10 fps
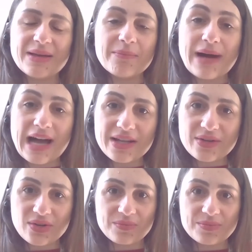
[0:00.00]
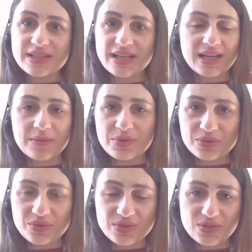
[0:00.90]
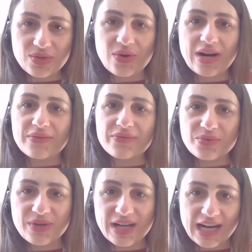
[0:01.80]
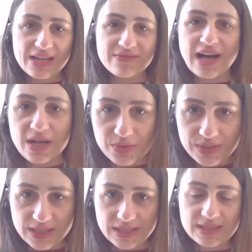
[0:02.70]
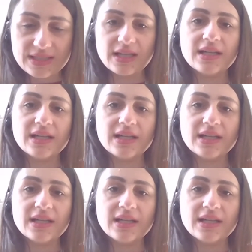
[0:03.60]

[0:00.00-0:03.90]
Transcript: microbes, protozoa, fungi, viruses,